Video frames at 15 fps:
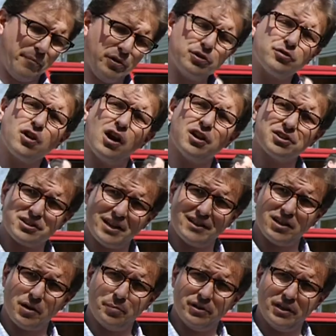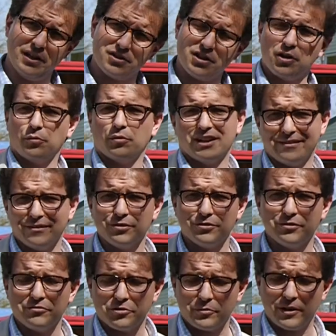but you can't stand up in it whatever you
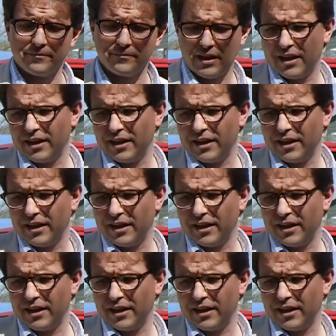do to it.